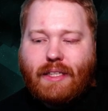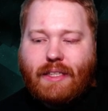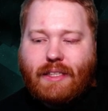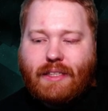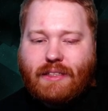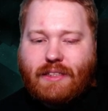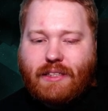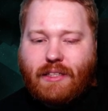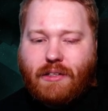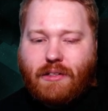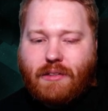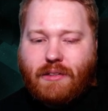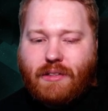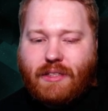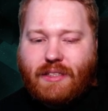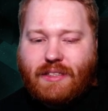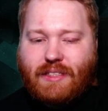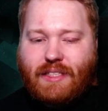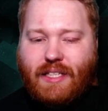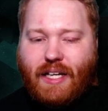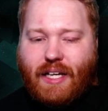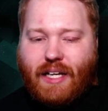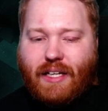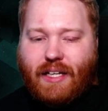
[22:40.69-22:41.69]
So
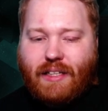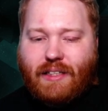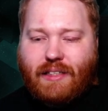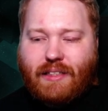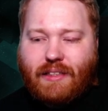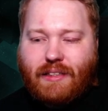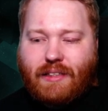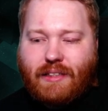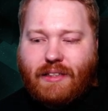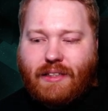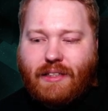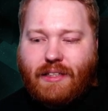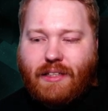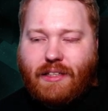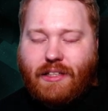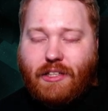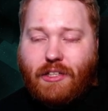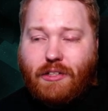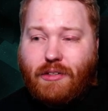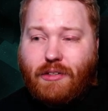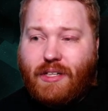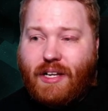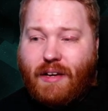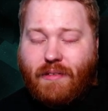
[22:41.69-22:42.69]
it's like
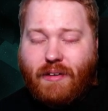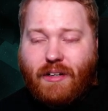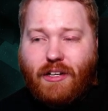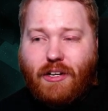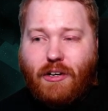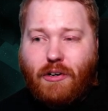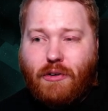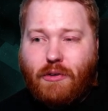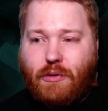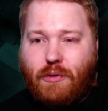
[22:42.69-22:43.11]
you never know